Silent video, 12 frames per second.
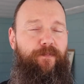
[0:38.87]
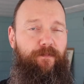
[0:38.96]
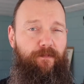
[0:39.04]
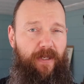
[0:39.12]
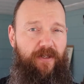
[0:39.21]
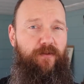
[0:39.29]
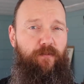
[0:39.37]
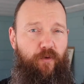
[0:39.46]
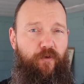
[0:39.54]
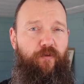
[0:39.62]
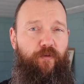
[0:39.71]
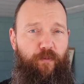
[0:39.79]
makes you
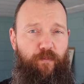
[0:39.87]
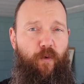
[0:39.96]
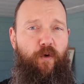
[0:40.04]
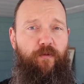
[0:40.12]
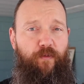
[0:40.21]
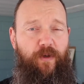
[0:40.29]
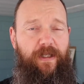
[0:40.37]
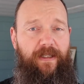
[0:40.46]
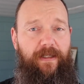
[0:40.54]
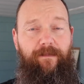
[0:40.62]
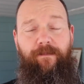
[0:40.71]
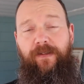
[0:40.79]
move more
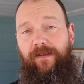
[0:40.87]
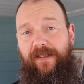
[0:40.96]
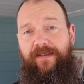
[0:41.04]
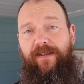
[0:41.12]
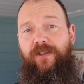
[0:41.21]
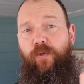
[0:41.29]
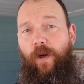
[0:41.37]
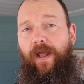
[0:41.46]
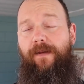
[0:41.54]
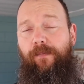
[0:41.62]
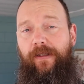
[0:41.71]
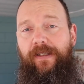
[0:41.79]
freely. At least that's what I
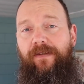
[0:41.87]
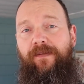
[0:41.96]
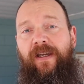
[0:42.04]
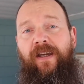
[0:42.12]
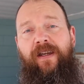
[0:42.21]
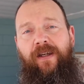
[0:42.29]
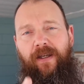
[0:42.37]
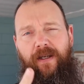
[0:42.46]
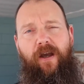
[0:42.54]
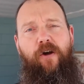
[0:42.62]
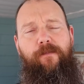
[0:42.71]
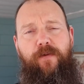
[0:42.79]
believe. And
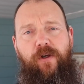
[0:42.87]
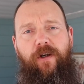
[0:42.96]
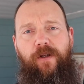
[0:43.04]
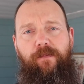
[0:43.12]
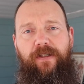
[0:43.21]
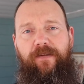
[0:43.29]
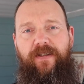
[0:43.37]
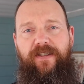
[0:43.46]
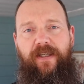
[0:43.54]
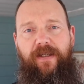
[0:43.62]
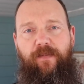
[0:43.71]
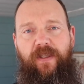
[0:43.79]
I hope you're gonna believe the
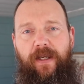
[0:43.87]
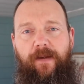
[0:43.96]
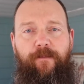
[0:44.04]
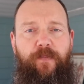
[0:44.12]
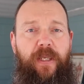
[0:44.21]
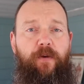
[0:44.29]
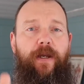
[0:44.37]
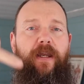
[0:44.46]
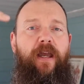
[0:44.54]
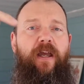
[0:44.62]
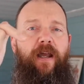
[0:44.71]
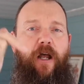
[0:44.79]
same thing. Anyway,
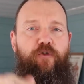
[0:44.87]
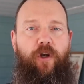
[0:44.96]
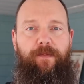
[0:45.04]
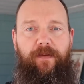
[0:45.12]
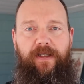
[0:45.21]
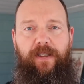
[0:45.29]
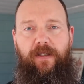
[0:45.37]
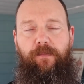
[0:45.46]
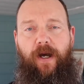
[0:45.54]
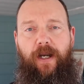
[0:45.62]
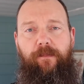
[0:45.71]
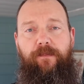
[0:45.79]
I'll drop a link in the
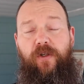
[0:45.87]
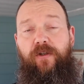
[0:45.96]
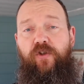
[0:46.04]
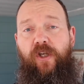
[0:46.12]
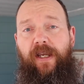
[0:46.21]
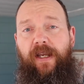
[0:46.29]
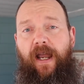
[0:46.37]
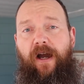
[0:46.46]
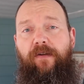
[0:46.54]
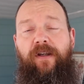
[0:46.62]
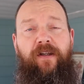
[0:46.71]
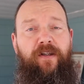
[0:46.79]
bottom. You can check it
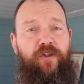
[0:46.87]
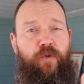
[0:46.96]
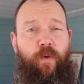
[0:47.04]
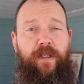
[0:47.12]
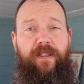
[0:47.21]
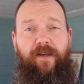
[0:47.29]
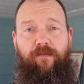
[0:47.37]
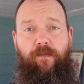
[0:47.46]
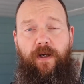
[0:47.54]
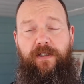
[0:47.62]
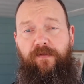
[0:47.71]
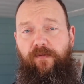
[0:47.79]
out. It's 27
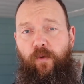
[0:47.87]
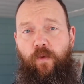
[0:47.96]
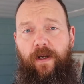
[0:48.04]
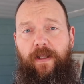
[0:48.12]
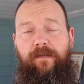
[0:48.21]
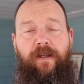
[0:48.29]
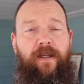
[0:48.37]
bucks if you want it.